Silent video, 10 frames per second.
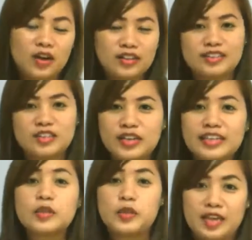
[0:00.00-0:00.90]
Now let's
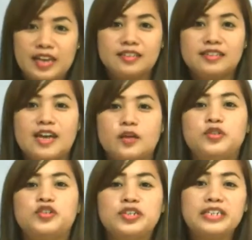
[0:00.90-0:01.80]
look at the things
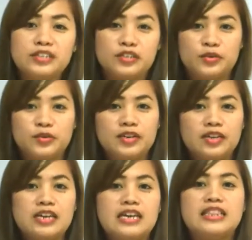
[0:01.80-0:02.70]
that we shouldn't
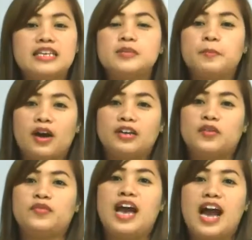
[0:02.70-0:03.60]
do in this
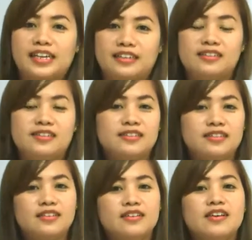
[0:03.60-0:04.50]
part of the
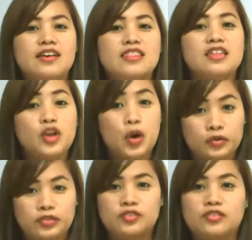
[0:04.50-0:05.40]
IELTS, the
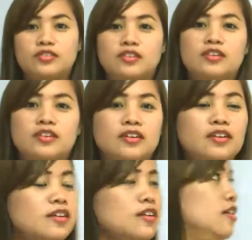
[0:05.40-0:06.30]
don'ts.
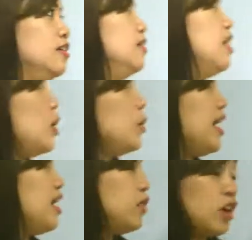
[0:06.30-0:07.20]
Now
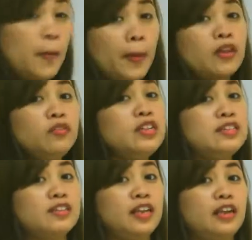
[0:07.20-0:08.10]
we have a couple of
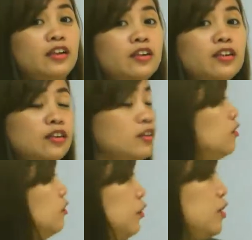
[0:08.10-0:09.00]
lists here
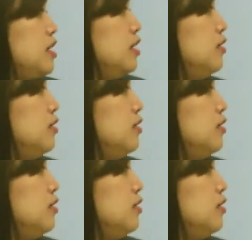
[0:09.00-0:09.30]
for